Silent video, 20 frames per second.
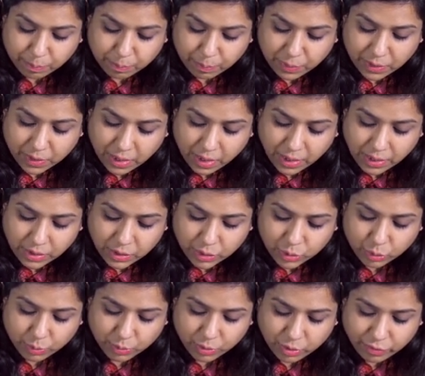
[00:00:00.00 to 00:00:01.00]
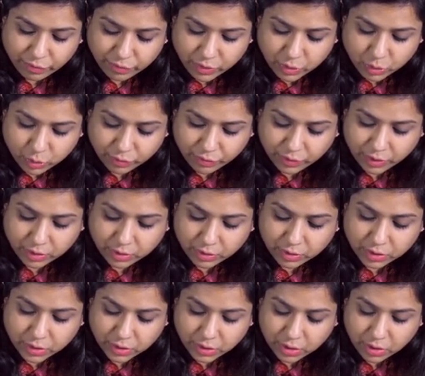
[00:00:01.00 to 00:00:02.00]
Benign tumor of
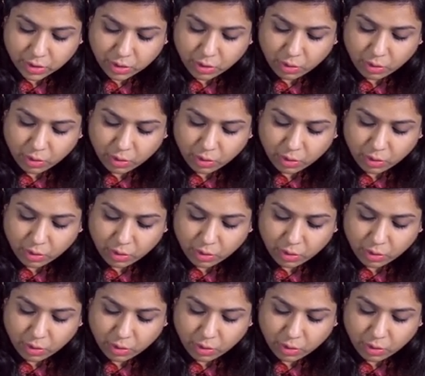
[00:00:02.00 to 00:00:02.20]
esophagus,